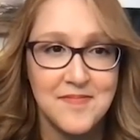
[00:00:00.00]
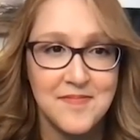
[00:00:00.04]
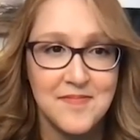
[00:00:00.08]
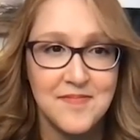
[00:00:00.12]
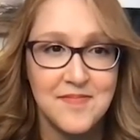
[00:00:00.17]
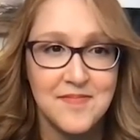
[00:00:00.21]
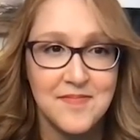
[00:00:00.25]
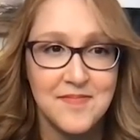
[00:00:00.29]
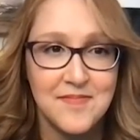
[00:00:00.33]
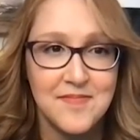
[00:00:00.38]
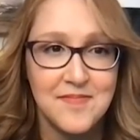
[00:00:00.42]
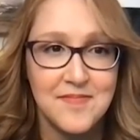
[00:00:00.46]

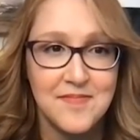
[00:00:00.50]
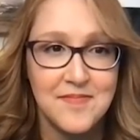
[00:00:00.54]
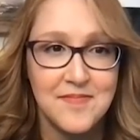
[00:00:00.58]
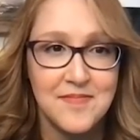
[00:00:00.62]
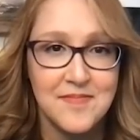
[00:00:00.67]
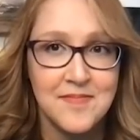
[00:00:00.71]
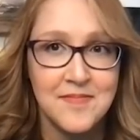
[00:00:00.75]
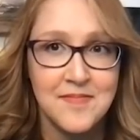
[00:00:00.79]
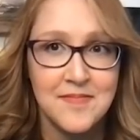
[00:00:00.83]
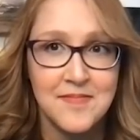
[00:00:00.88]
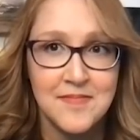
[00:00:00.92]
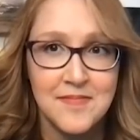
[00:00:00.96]

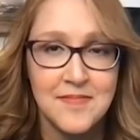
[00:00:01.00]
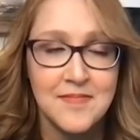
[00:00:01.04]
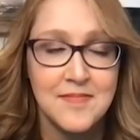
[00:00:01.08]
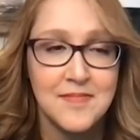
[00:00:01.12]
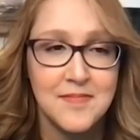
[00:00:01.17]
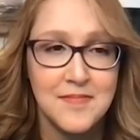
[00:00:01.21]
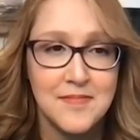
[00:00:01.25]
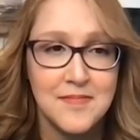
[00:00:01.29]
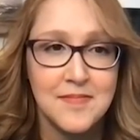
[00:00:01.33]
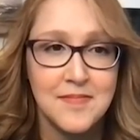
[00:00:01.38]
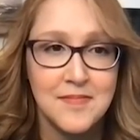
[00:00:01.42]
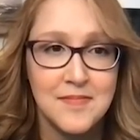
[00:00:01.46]

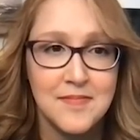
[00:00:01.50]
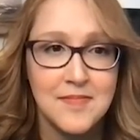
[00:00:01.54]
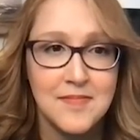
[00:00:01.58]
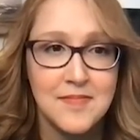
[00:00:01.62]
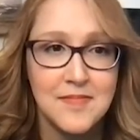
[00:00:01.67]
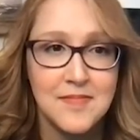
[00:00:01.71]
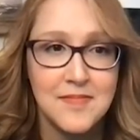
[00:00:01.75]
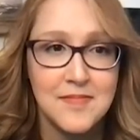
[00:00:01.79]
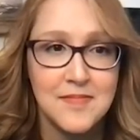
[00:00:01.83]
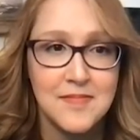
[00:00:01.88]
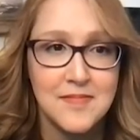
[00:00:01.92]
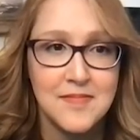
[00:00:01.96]

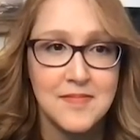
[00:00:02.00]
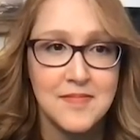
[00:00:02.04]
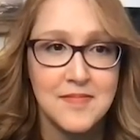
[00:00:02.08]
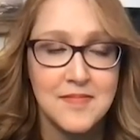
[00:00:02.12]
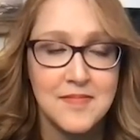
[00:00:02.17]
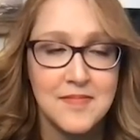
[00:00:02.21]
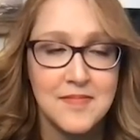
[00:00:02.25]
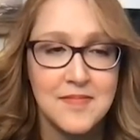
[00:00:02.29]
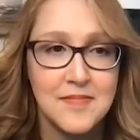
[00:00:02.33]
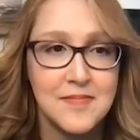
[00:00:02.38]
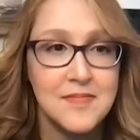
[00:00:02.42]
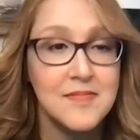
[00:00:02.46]
This person isn't speaking.